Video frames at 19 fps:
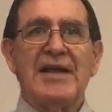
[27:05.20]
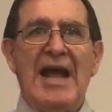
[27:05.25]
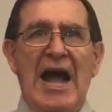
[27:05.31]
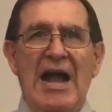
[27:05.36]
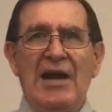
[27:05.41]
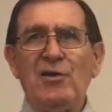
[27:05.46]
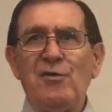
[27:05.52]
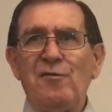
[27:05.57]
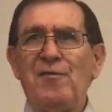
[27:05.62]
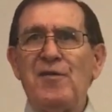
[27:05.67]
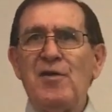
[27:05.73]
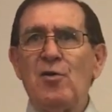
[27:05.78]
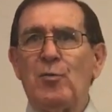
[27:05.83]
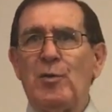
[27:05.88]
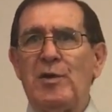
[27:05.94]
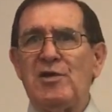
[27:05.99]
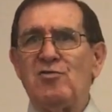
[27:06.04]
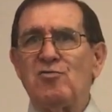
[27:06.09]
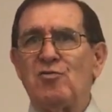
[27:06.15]
How do you
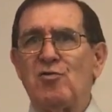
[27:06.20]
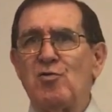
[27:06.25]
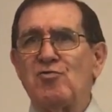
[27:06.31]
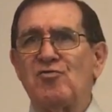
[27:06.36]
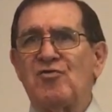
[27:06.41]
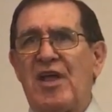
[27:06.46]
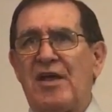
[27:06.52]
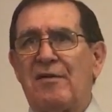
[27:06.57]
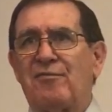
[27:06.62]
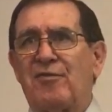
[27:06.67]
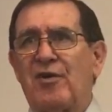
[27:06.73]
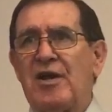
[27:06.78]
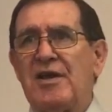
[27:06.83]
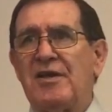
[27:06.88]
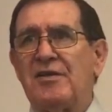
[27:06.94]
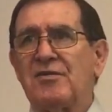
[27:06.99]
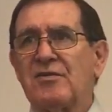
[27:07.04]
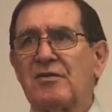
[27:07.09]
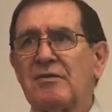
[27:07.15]
feel when you use that
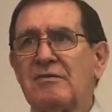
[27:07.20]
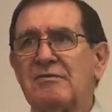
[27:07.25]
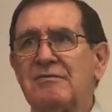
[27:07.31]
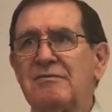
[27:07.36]
phrase?